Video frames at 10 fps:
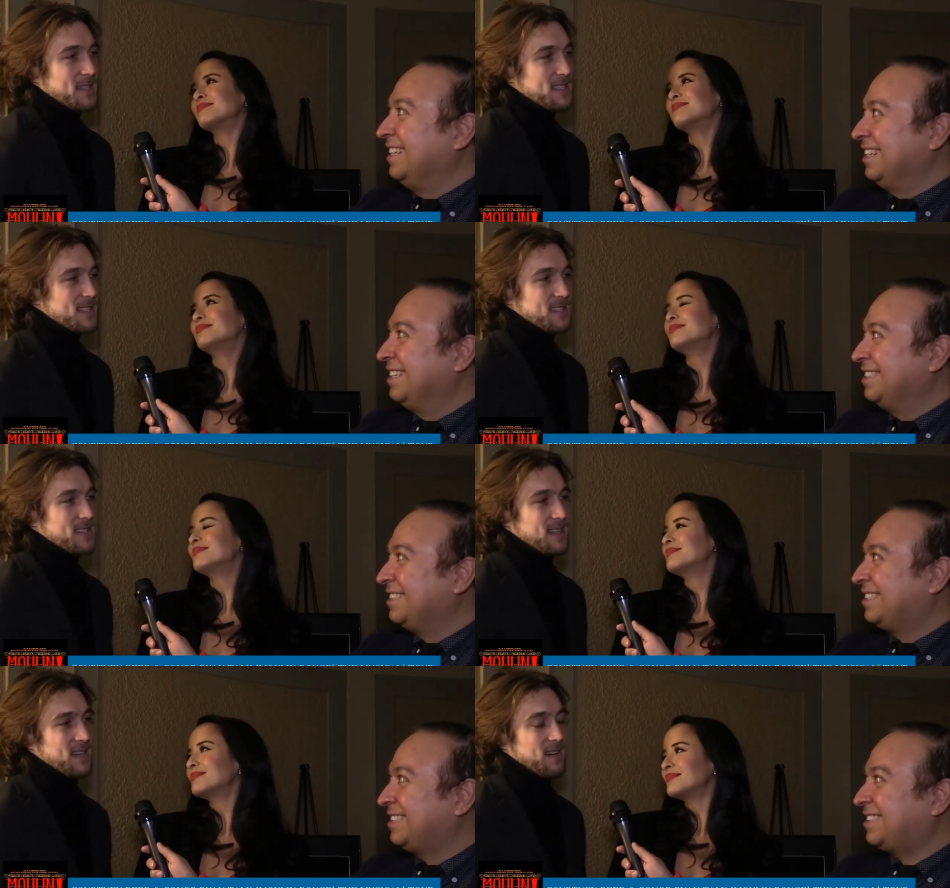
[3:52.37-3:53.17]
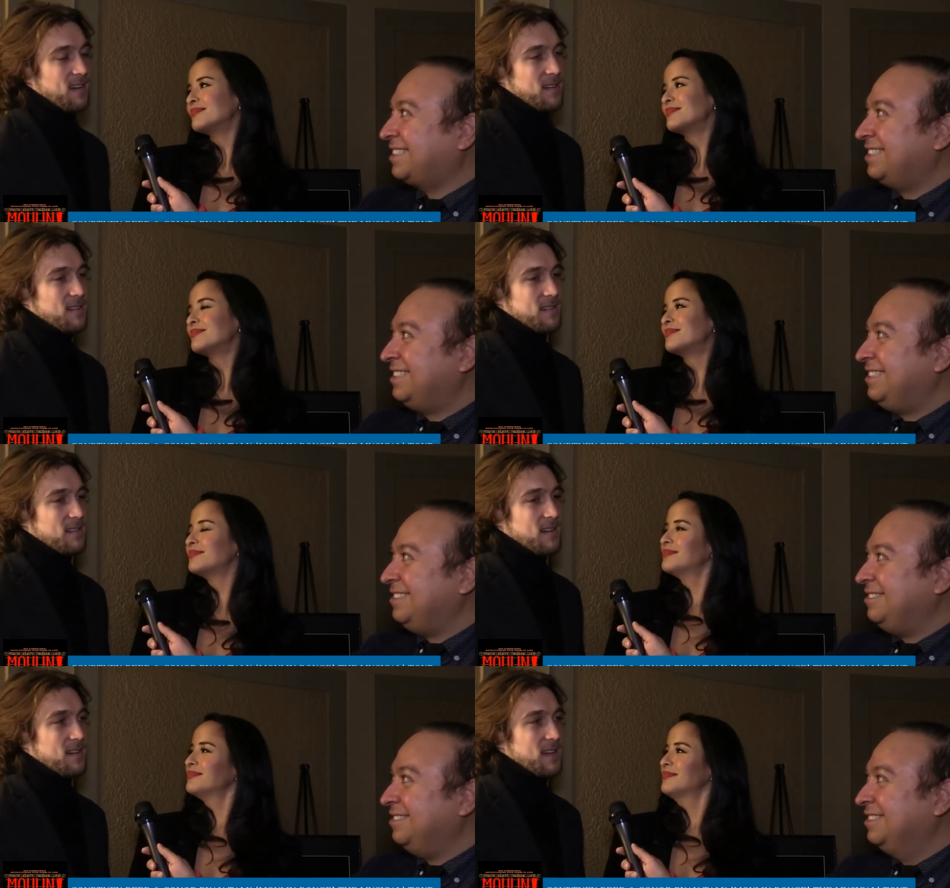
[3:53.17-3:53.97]
Speaker 1: It's it's like all
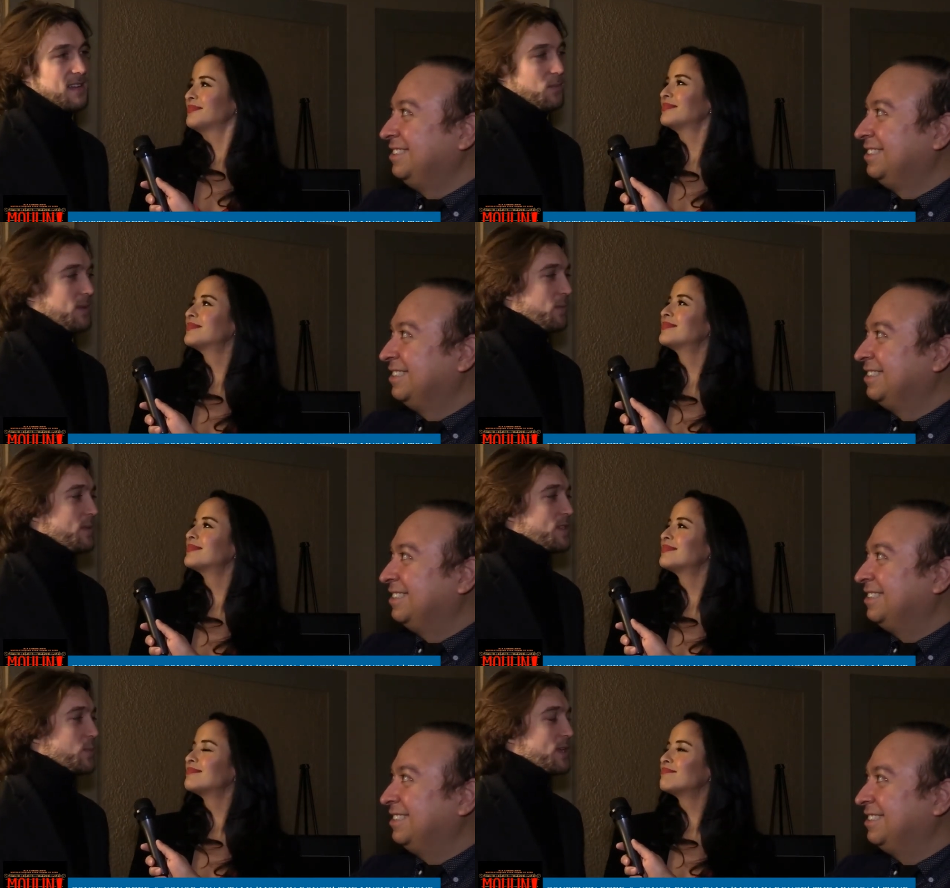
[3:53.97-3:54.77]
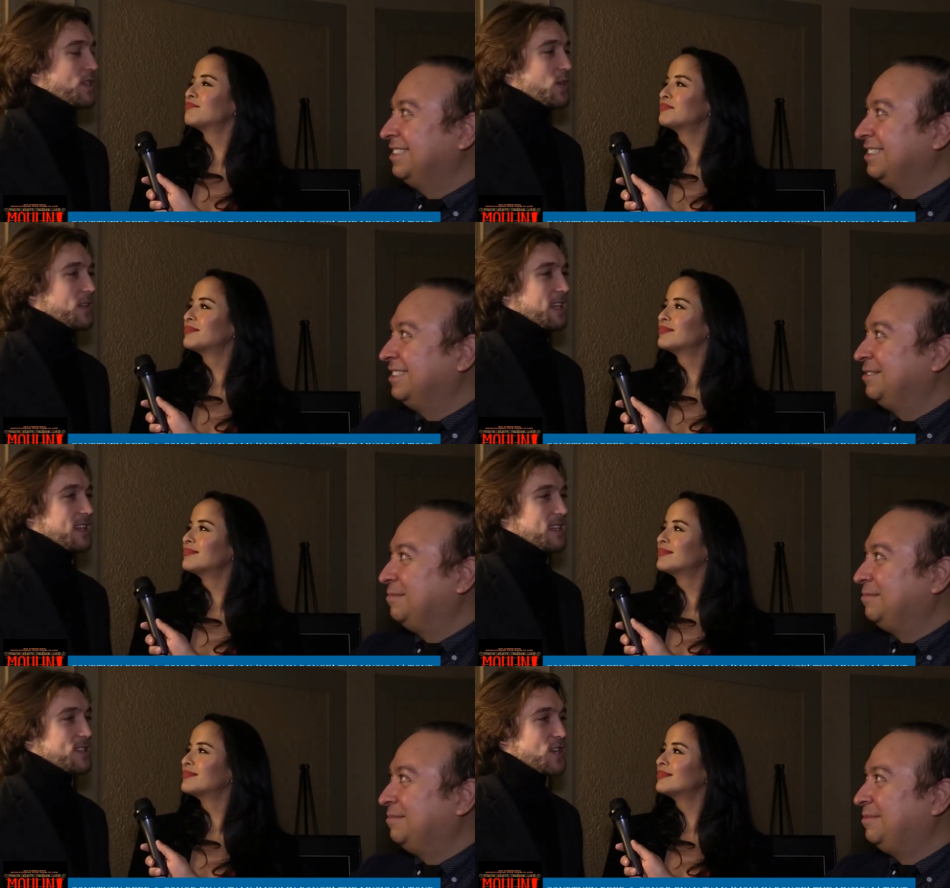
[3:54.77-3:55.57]
all we we we joke that
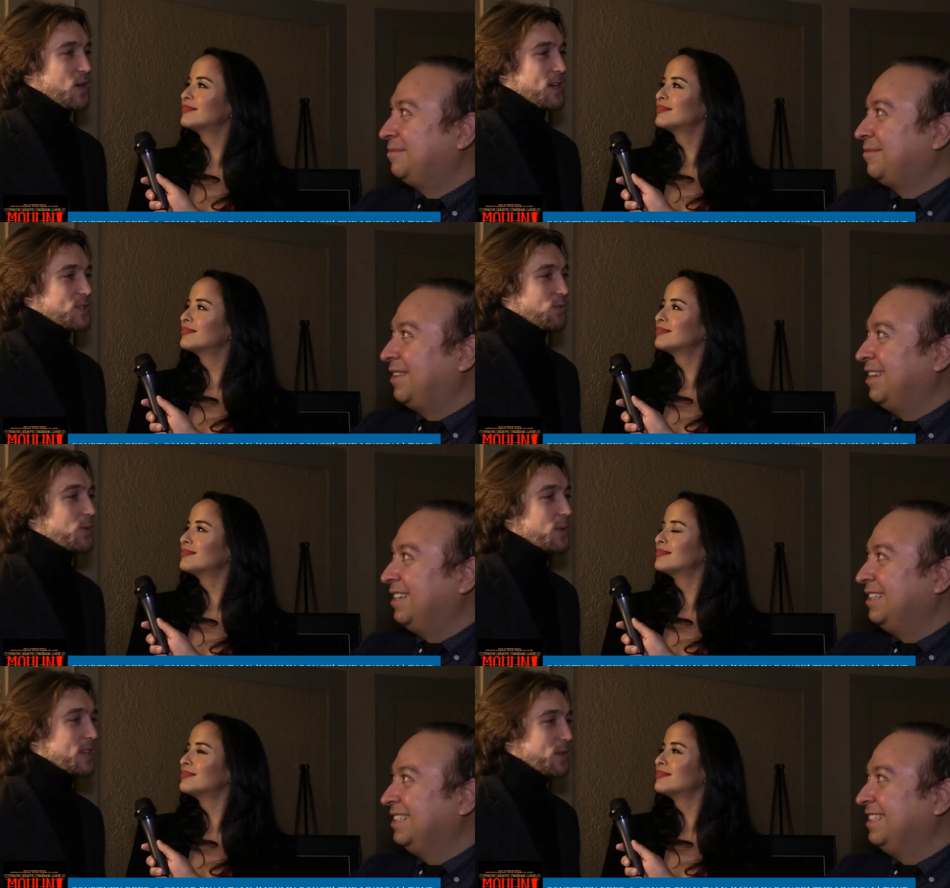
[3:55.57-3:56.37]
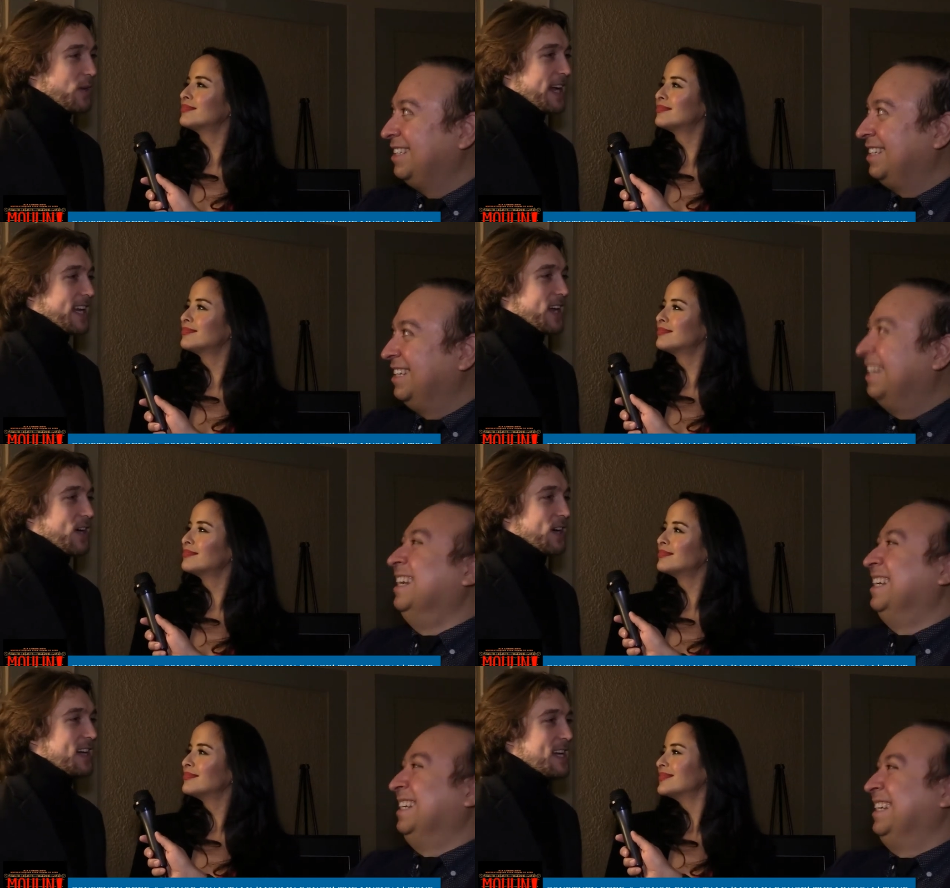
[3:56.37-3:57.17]
this show has ruined the
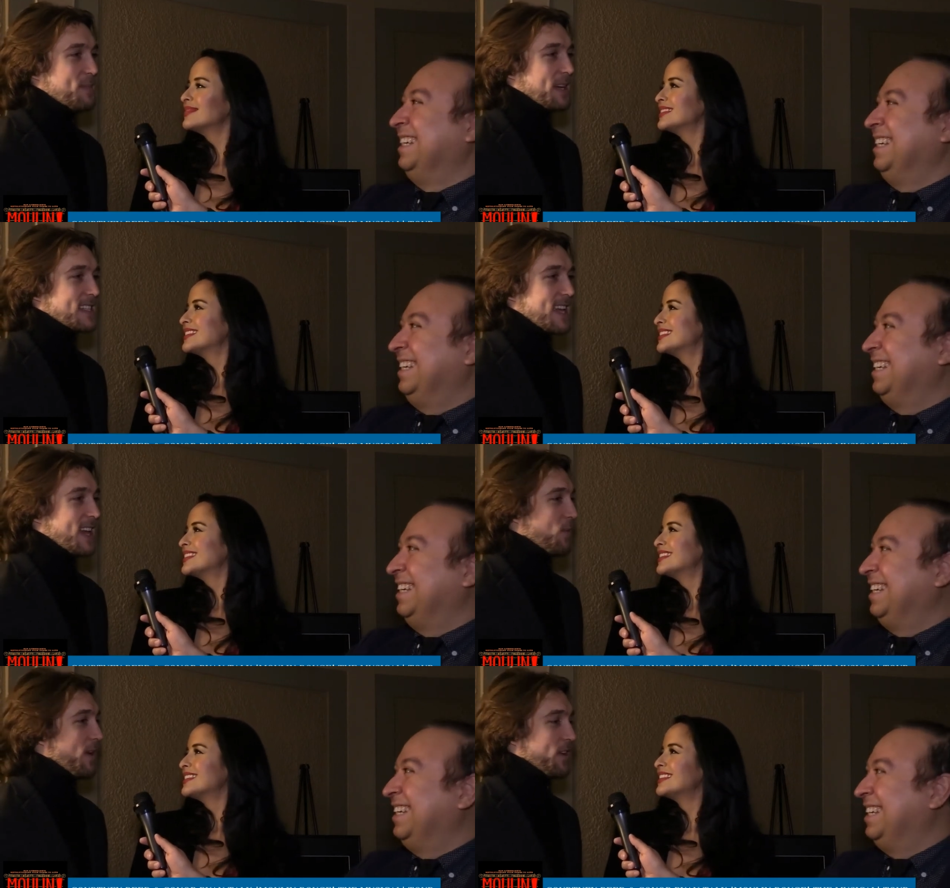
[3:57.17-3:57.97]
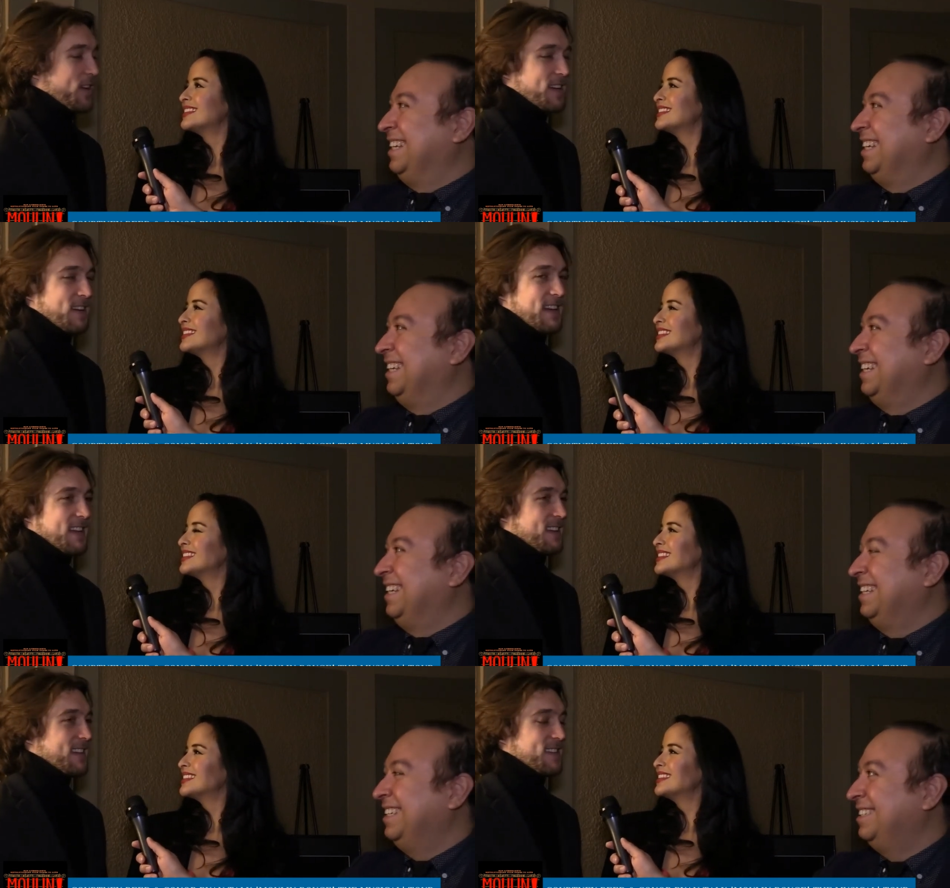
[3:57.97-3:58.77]
radio because whether you're
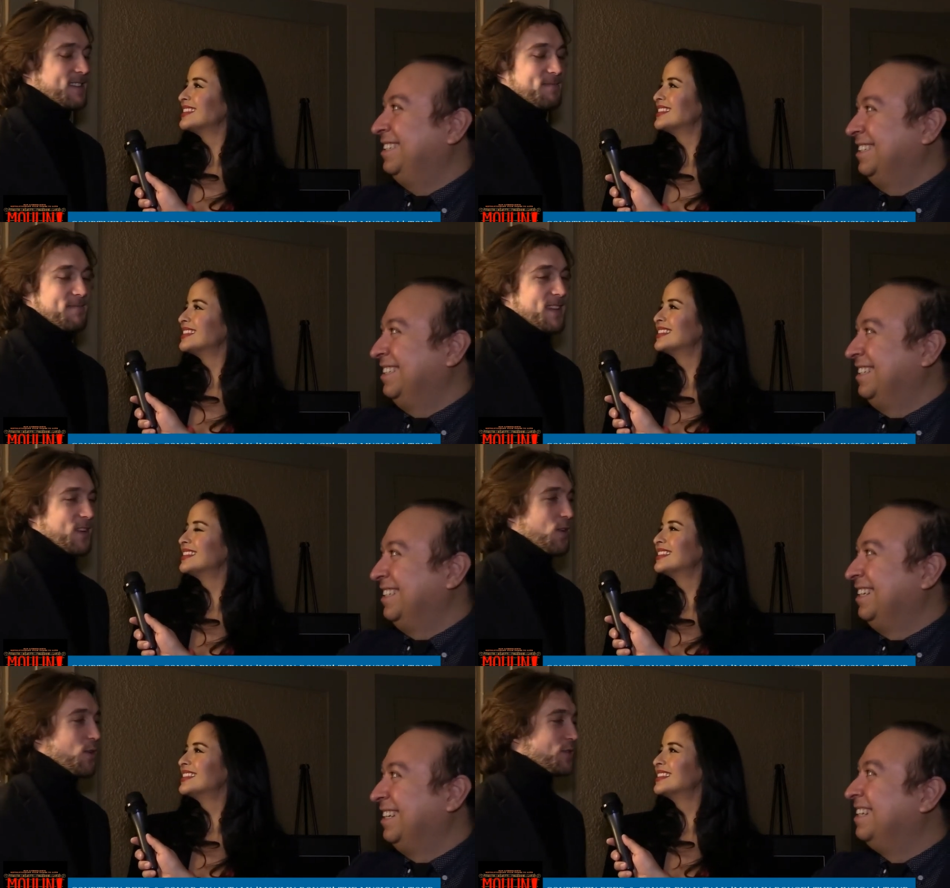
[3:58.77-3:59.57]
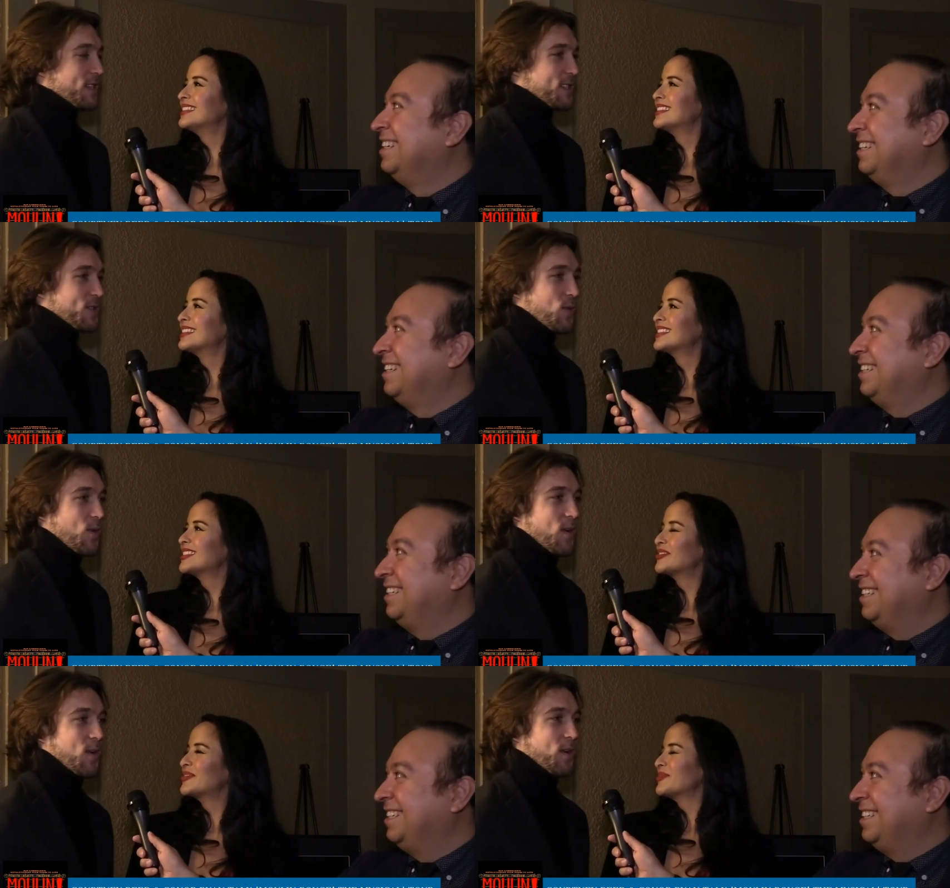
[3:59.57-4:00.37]
in the, the grocery
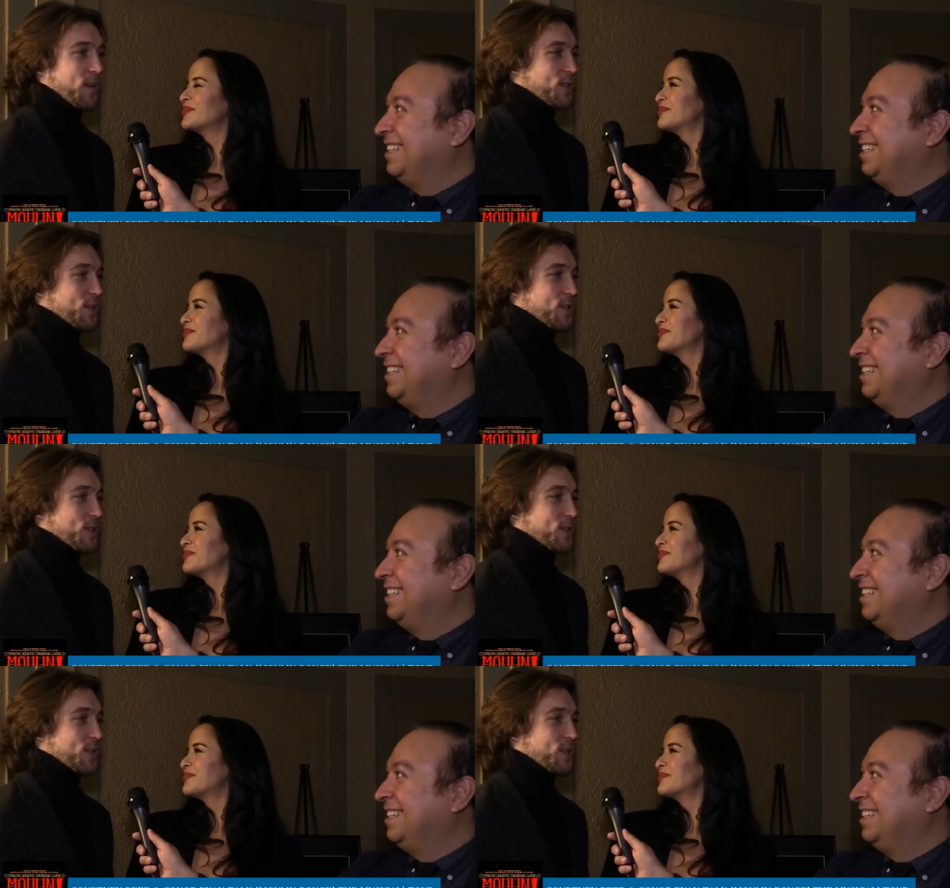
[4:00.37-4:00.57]
store or the